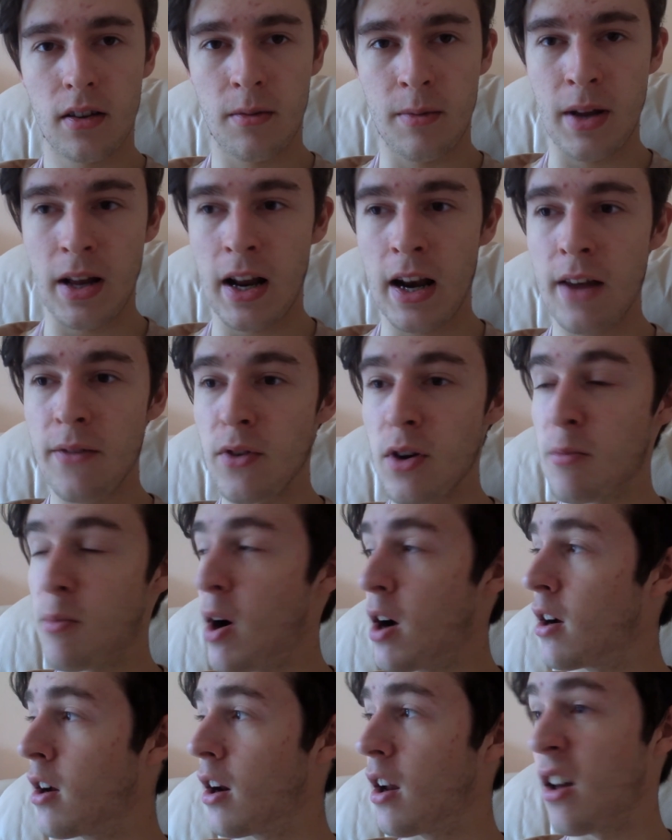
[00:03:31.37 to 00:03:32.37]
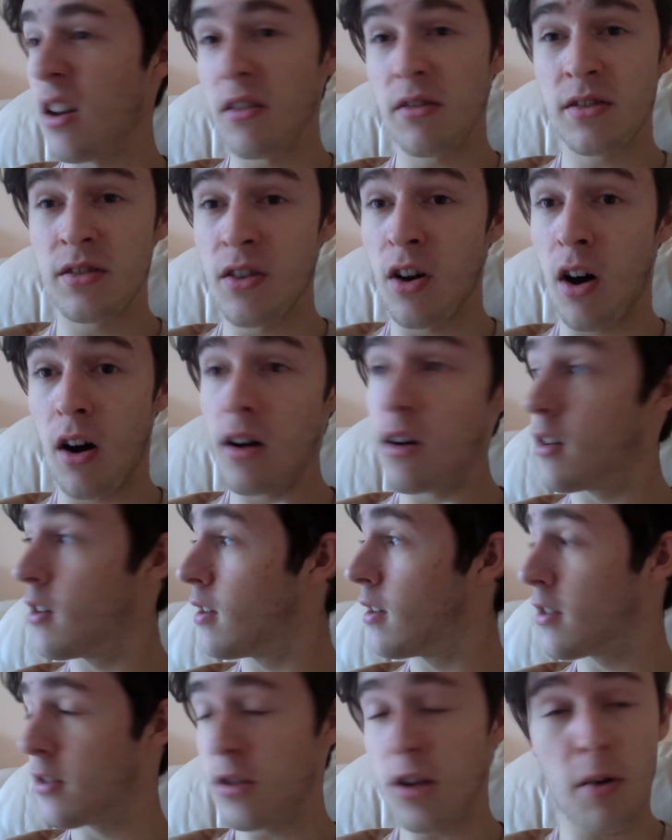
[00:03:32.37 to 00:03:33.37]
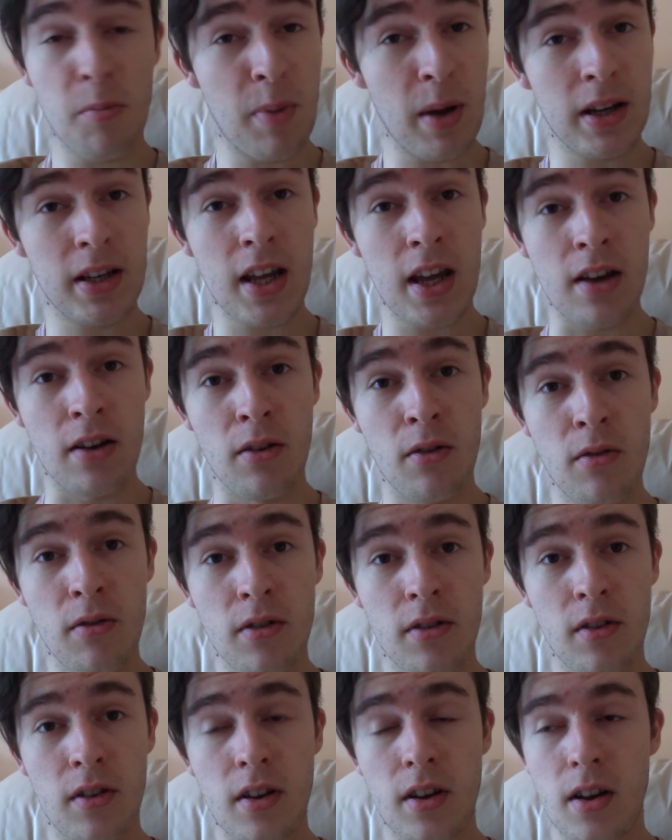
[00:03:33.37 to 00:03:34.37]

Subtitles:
I mean, I live in a bungalow. It's not a big deal.